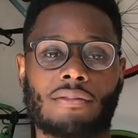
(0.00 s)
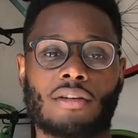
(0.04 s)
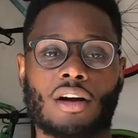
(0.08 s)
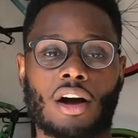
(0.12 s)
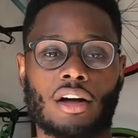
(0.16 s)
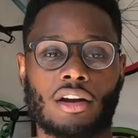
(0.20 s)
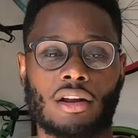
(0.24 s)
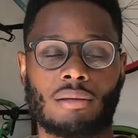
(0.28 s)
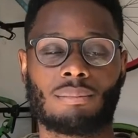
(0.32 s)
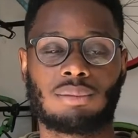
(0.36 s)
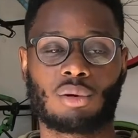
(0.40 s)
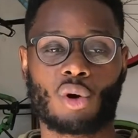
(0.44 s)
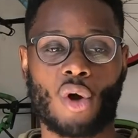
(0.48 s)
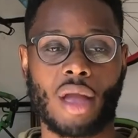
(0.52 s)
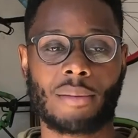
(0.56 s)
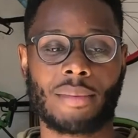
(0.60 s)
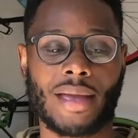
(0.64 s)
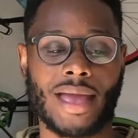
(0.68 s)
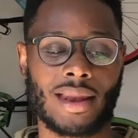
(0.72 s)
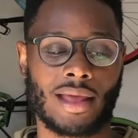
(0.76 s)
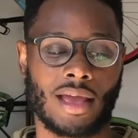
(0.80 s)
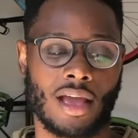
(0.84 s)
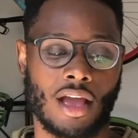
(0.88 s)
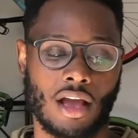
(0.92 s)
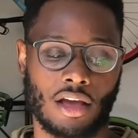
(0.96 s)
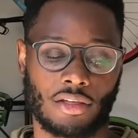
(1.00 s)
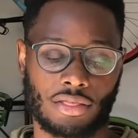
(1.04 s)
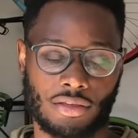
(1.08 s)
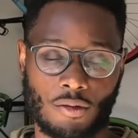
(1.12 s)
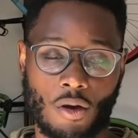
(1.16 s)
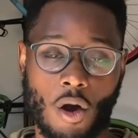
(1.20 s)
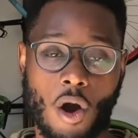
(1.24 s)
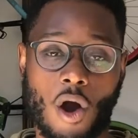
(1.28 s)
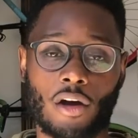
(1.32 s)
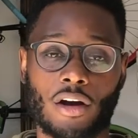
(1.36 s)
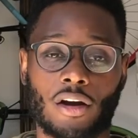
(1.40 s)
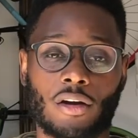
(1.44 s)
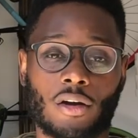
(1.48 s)
unemployment through
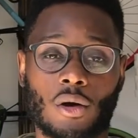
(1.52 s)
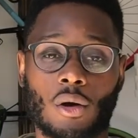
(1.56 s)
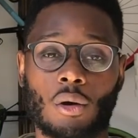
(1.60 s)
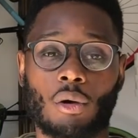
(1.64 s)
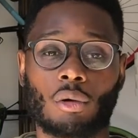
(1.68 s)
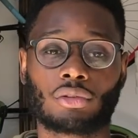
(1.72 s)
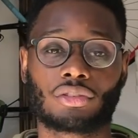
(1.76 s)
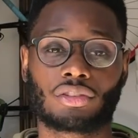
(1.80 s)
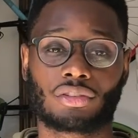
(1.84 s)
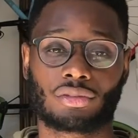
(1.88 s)
articles,